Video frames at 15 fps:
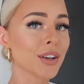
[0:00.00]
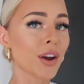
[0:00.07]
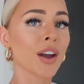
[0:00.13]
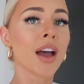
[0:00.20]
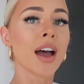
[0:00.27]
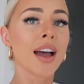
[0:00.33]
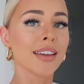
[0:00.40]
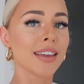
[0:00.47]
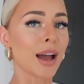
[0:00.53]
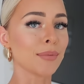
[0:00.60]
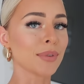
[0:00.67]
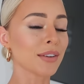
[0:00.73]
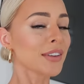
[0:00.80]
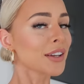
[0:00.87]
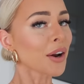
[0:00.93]
So yeah, I'm
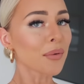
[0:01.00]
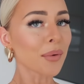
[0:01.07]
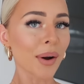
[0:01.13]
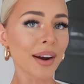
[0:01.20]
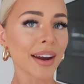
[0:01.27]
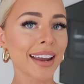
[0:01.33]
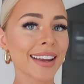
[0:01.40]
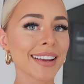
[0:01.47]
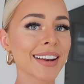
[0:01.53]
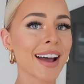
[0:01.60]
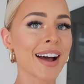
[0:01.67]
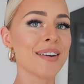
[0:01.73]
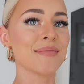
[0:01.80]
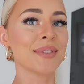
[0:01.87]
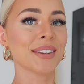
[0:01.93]
definitely not worried,
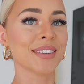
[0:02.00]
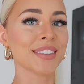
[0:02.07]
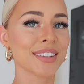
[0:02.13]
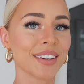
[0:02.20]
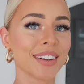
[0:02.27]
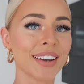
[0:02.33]
um, which is good.